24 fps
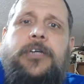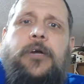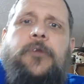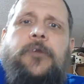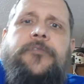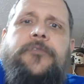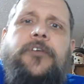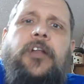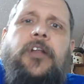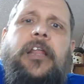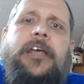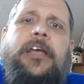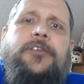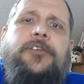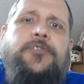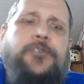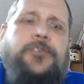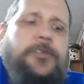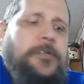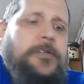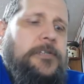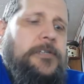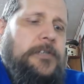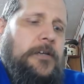Tariff
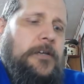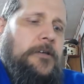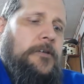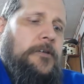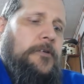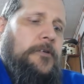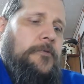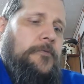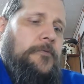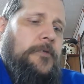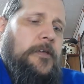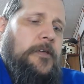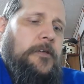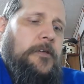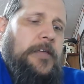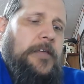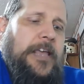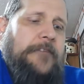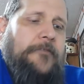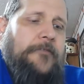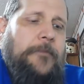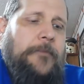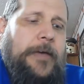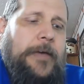collections
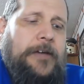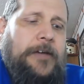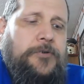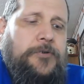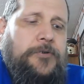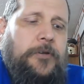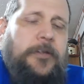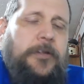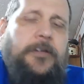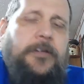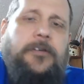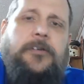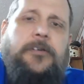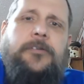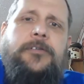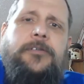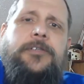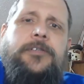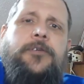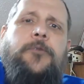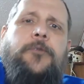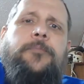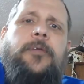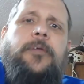gave them actually a
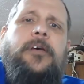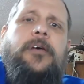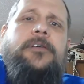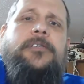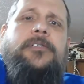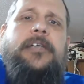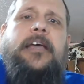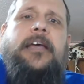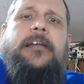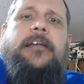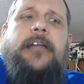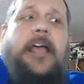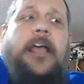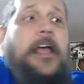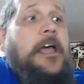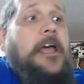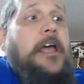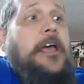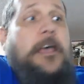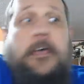surplus, and